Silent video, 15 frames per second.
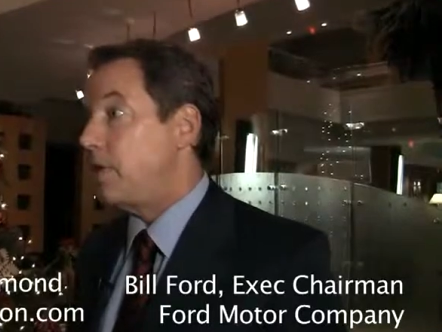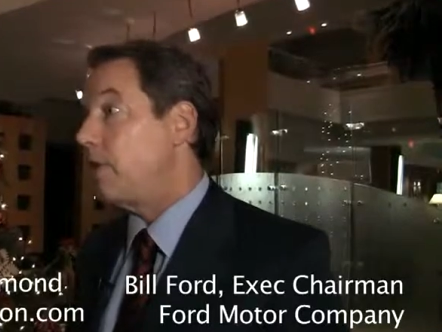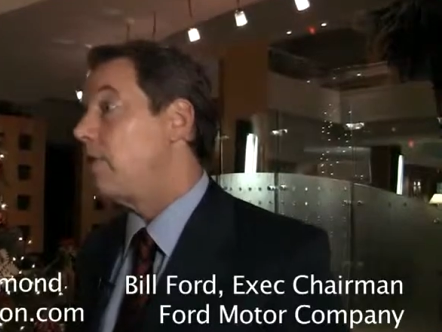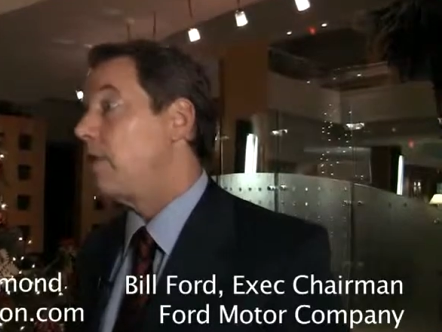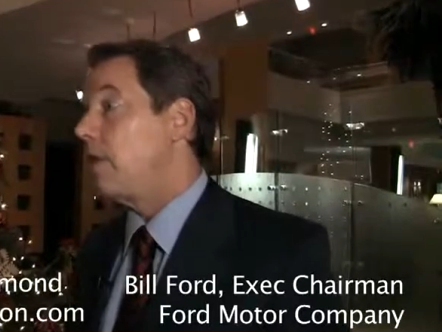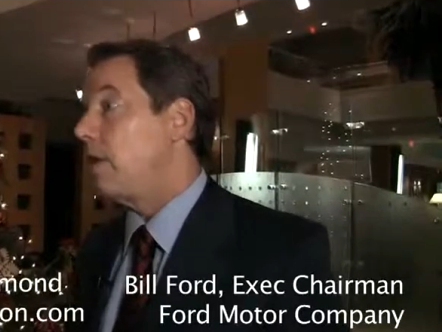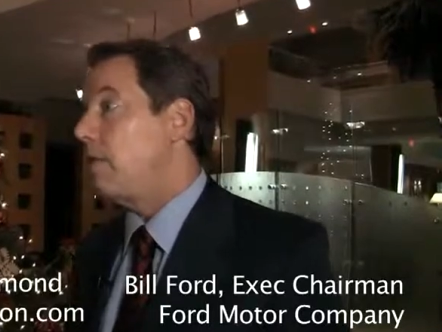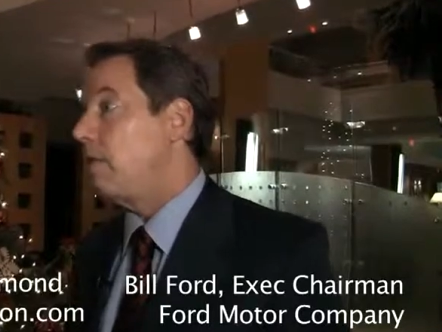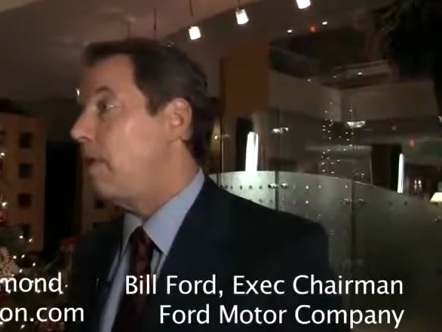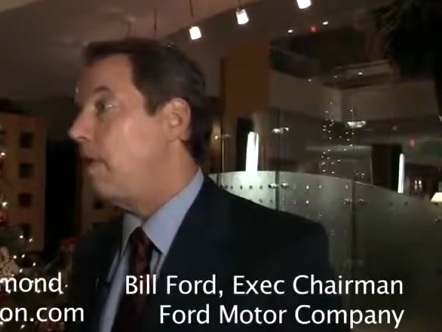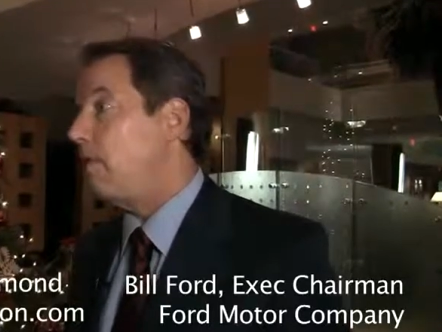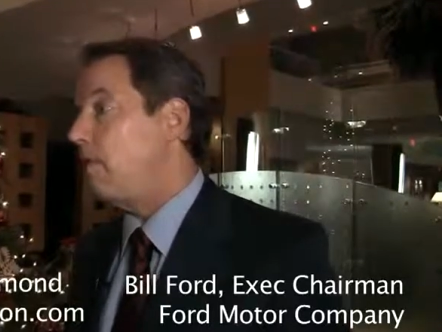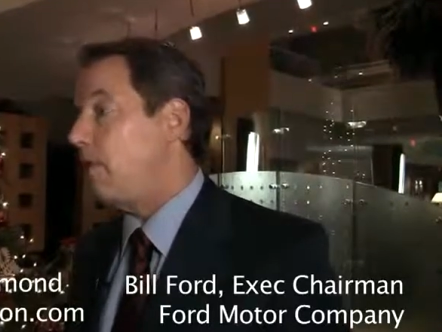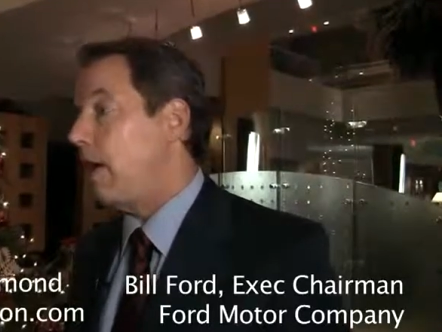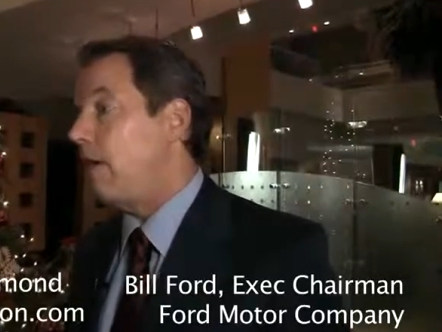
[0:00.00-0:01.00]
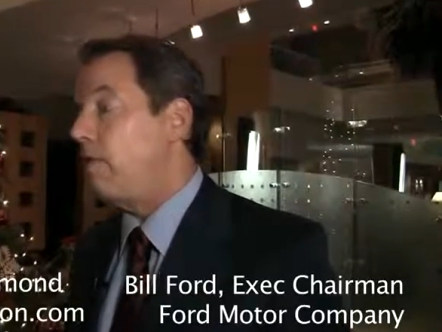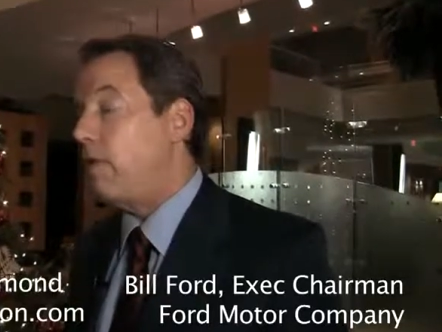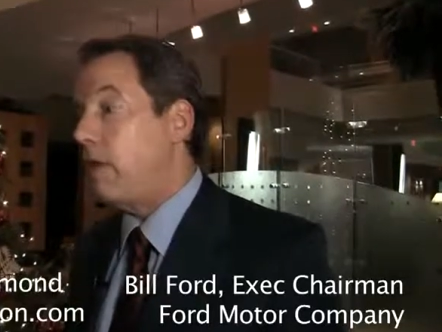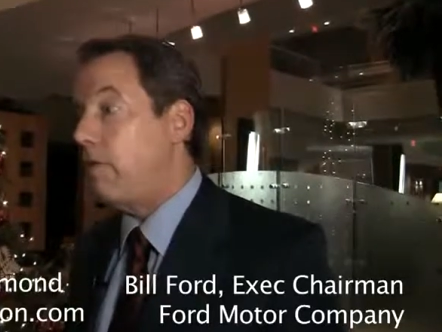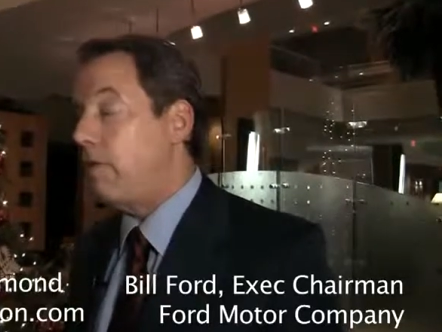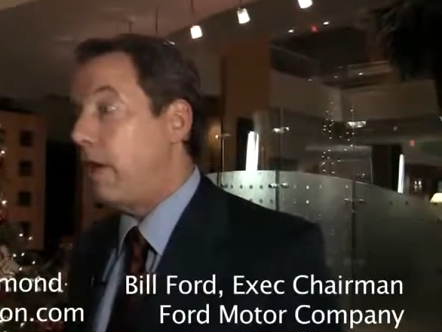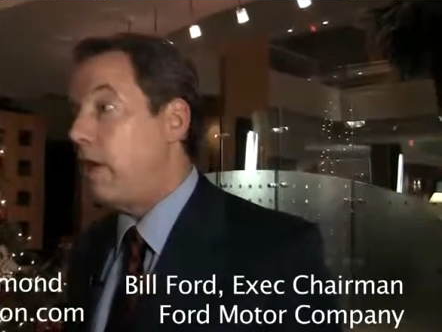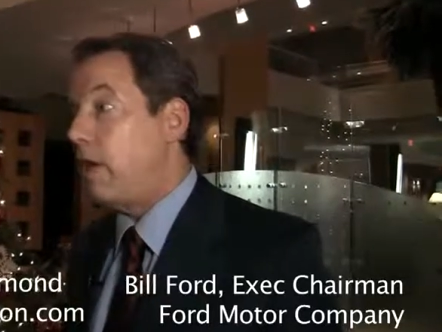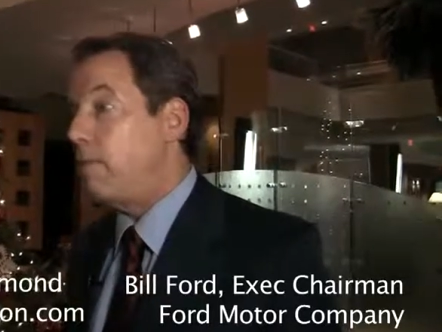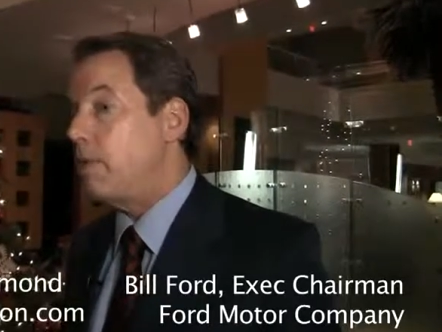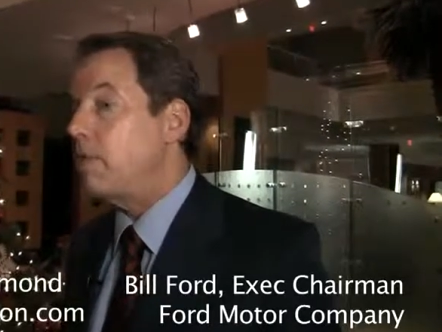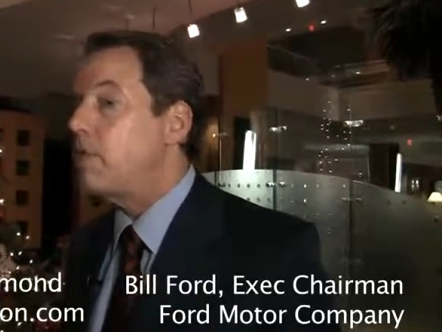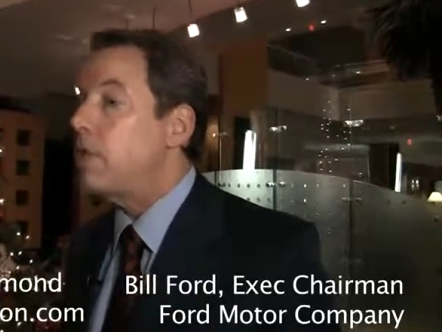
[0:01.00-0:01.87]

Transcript: still are going to you know find very valuable.